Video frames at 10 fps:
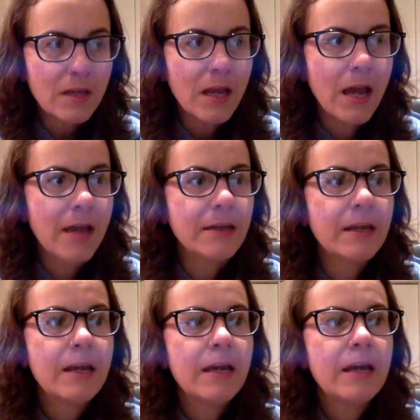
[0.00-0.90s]
and
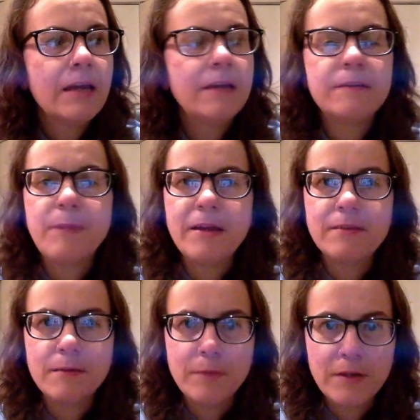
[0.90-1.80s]
he's
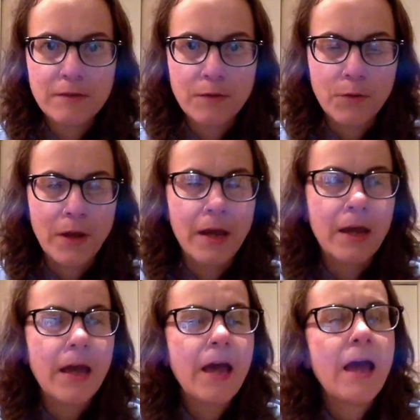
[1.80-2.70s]
based in Minnesota,
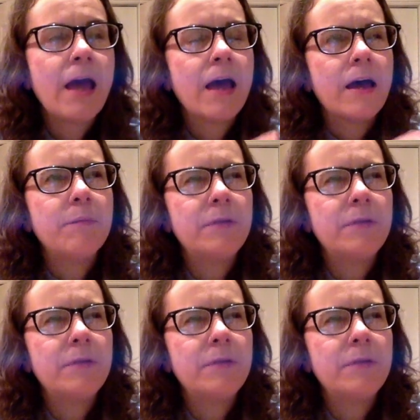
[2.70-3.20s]
I